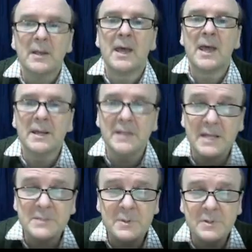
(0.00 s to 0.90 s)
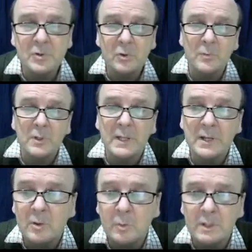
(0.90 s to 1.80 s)
And as with normal
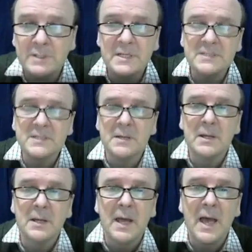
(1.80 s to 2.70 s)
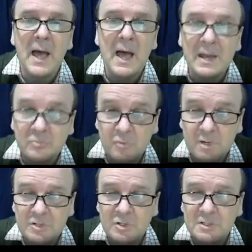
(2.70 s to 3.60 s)
inequalities and
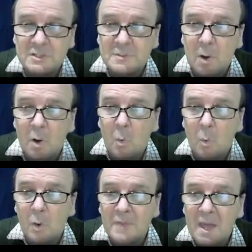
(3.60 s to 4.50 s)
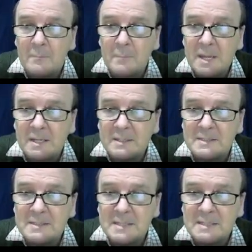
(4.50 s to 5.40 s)
regions, what that
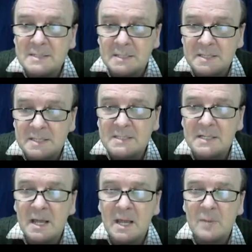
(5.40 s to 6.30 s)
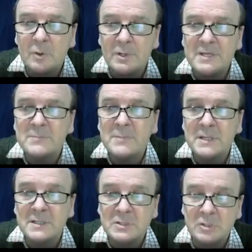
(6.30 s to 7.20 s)
means is that this line will need to
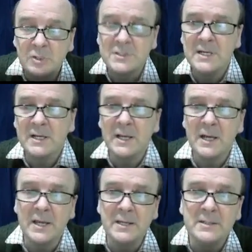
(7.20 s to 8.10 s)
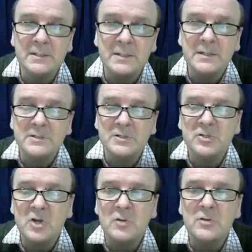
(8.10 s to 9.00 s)
be a dotted line to
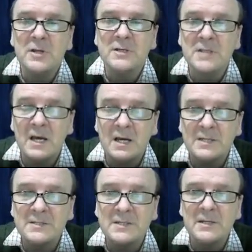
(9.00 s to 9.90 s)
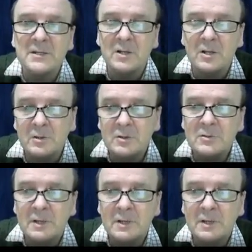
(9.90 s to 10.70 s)
show that it can't include the